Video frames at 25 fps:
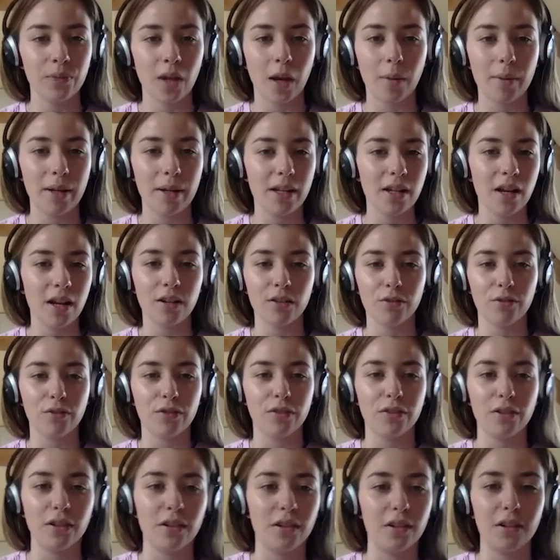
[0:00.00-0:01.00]
I mean, none of
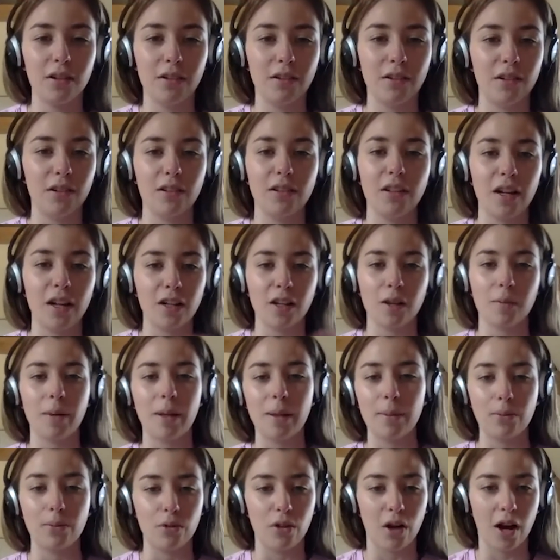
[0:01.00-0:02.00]
the
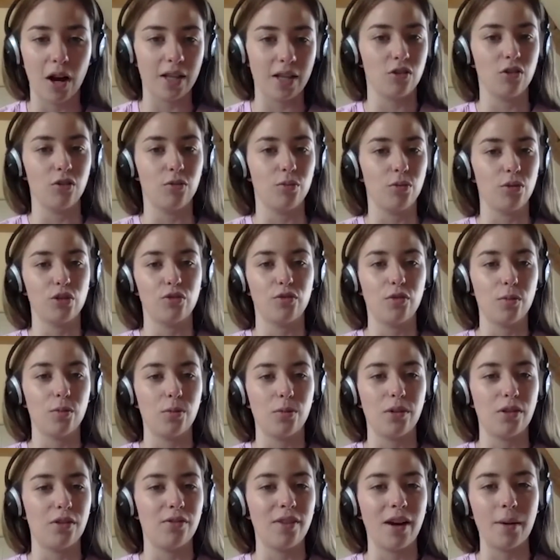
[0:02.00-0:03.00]
people that I sort of watch football
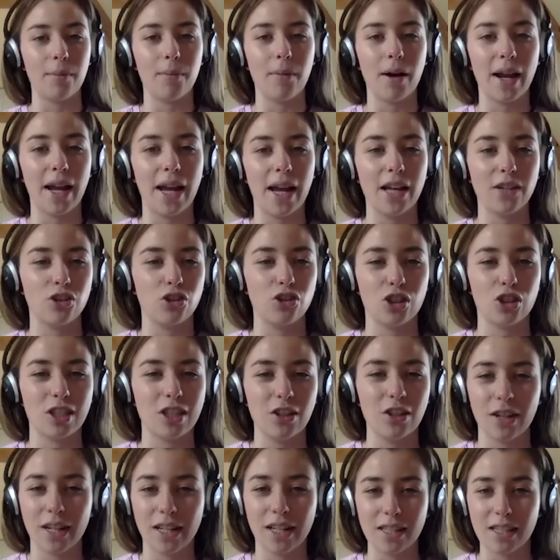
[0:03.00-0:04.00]
with around my age are just
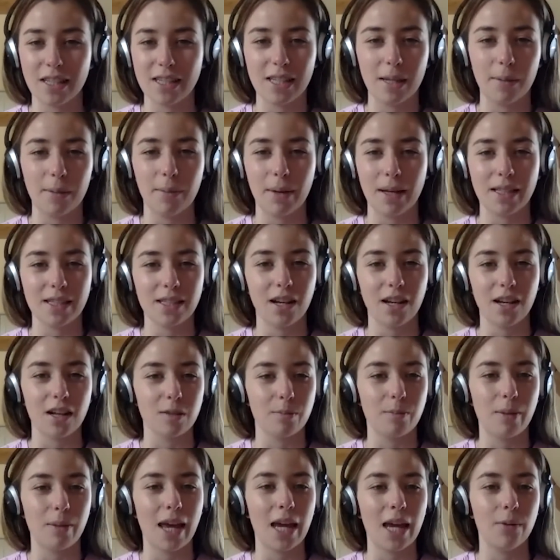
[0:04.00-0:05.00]
looking to see big
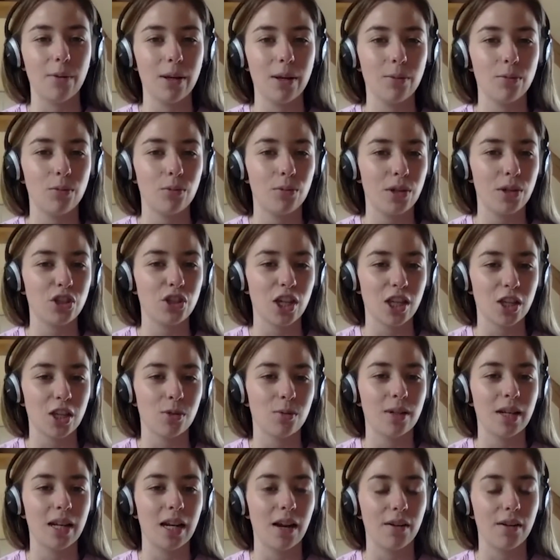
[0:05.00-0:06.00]
stars play. We
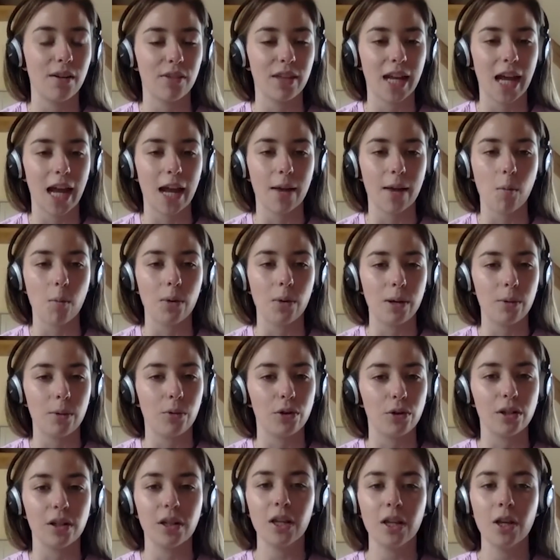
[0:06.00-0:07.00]
genuinely love the game and we
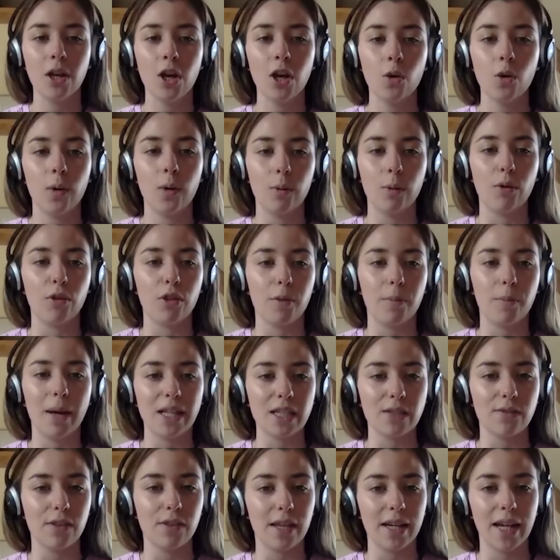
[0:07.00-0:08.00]
want the
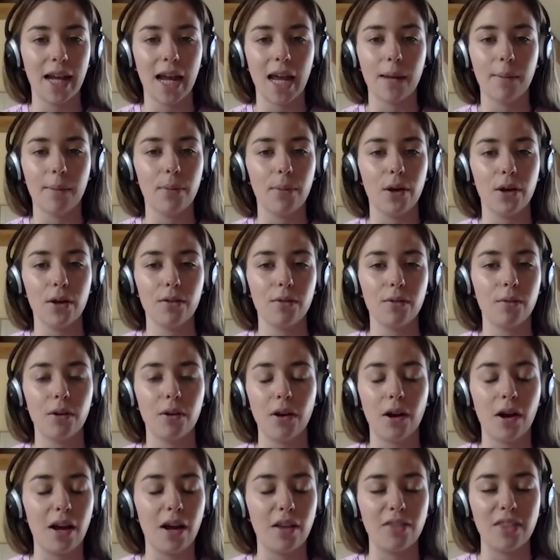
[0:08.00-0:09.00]
best for the game, but
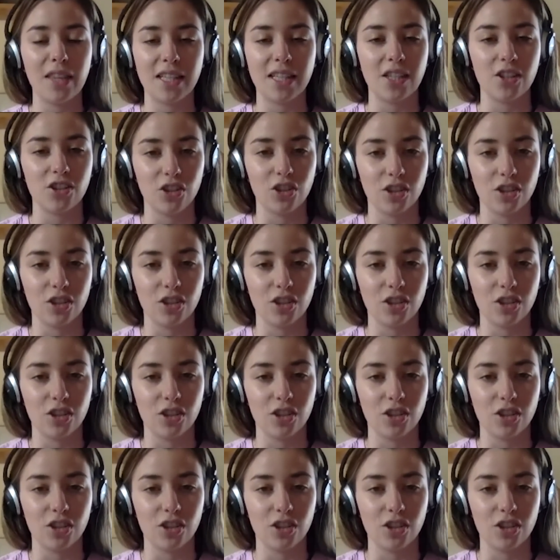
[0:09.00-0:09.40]
this is